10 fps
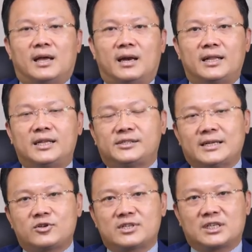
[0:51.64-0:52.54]
Ladies
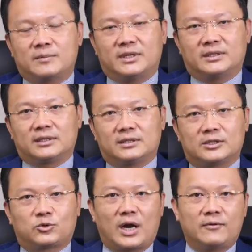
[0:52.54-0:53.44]
and gentlemen,
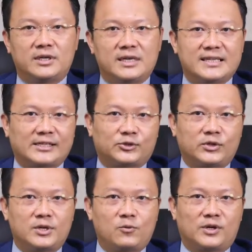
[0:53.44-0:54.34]
the travel
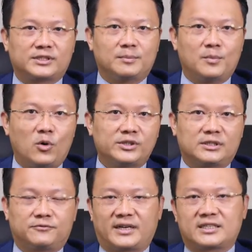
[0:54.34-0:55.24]
industry was the most
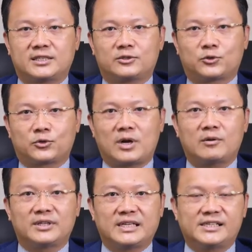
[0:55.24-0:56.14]
affected
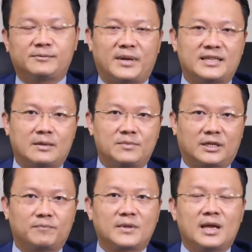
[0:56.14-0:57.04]
throughout this pandemic.